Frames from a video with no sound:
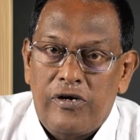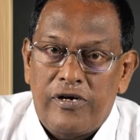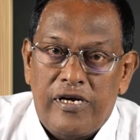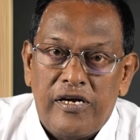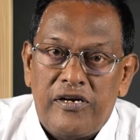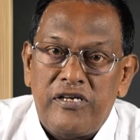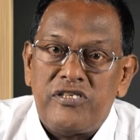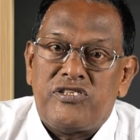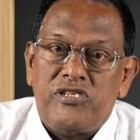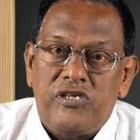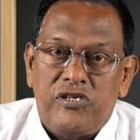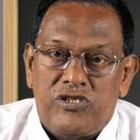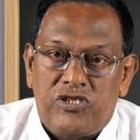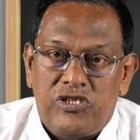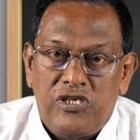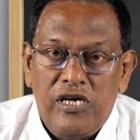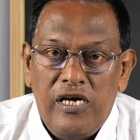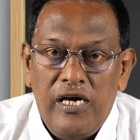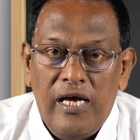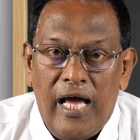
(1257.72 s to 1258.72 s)

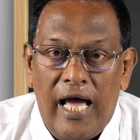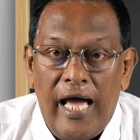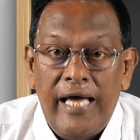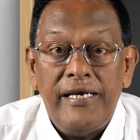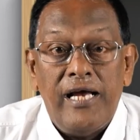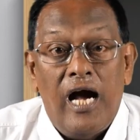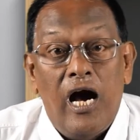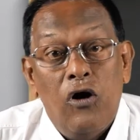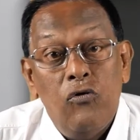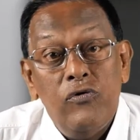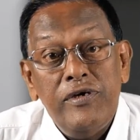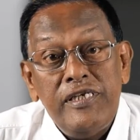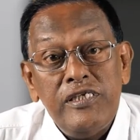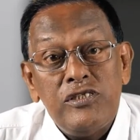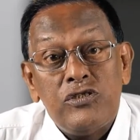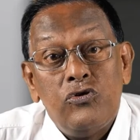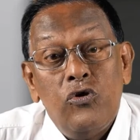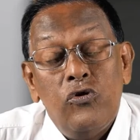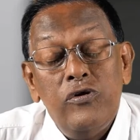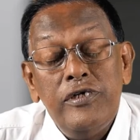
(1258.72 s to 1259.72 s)
research, and how it
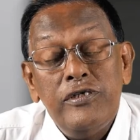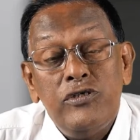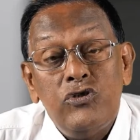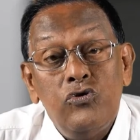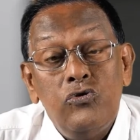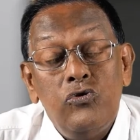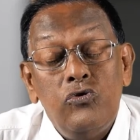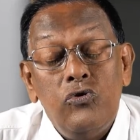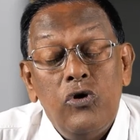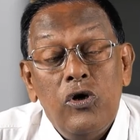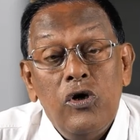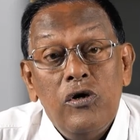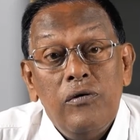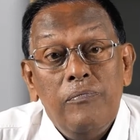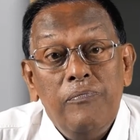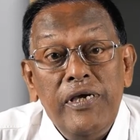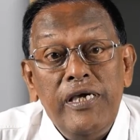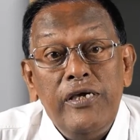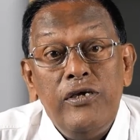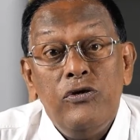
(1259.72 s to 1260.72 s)
is going to
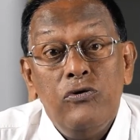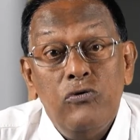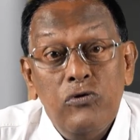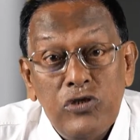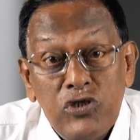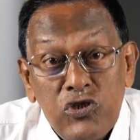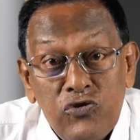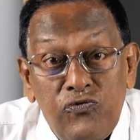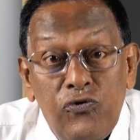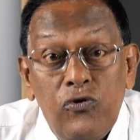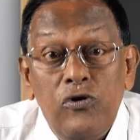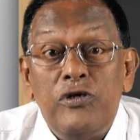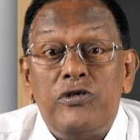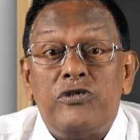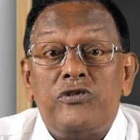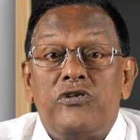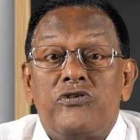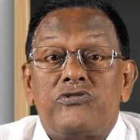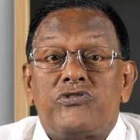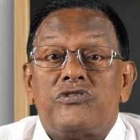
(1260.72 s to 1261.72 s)
be useful
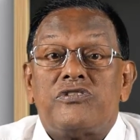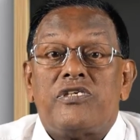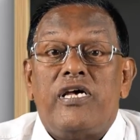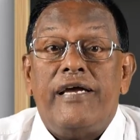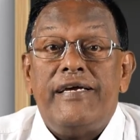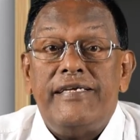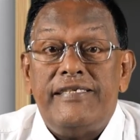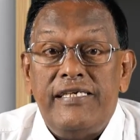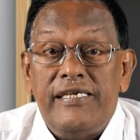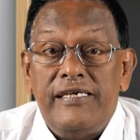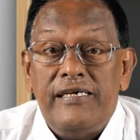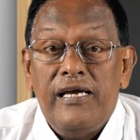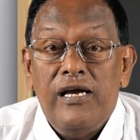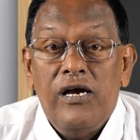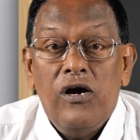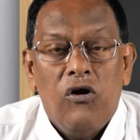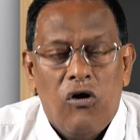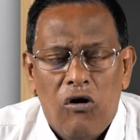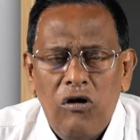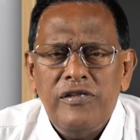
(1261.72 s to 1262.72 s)
to the society.
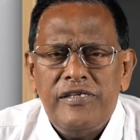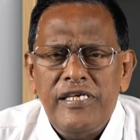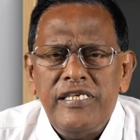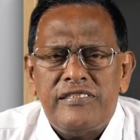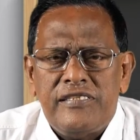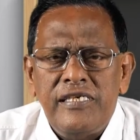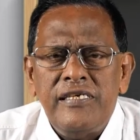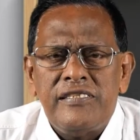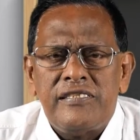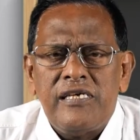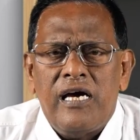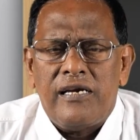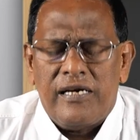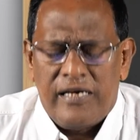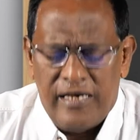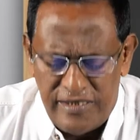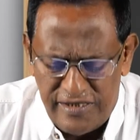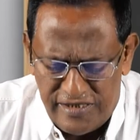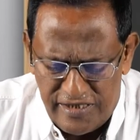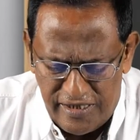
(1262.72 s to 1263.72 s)
All these things are
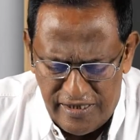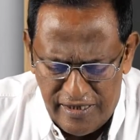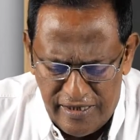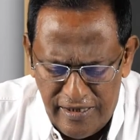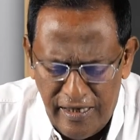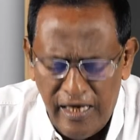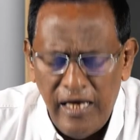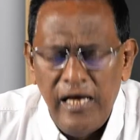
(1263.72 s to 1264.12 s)
considered,